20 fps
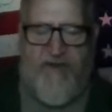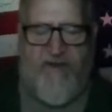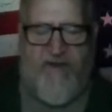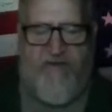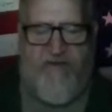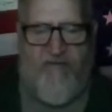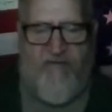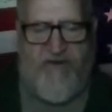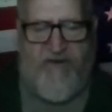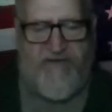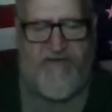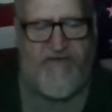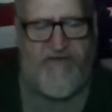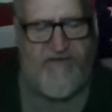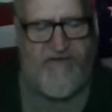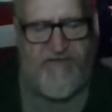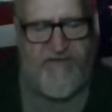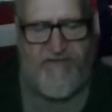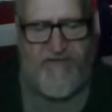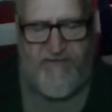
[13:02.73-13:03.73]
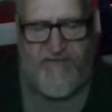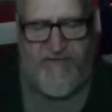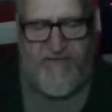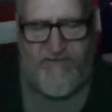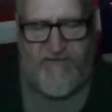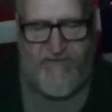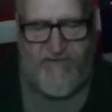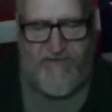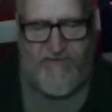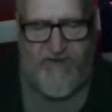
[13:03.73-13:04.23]
which
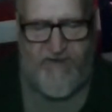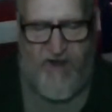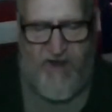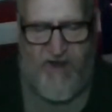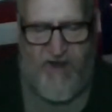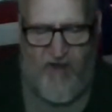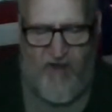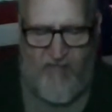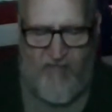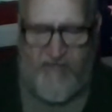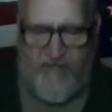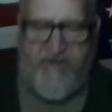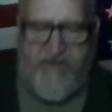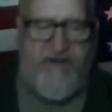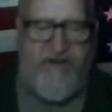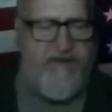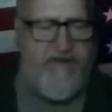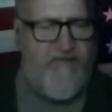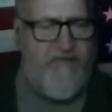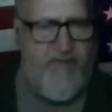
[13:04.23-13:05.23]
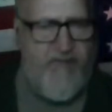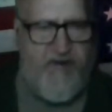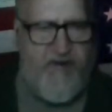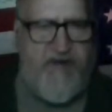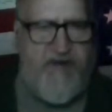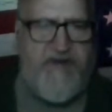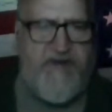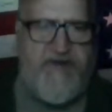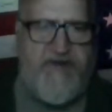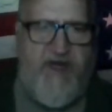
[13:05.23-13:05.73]
Tom Holman does a pretty good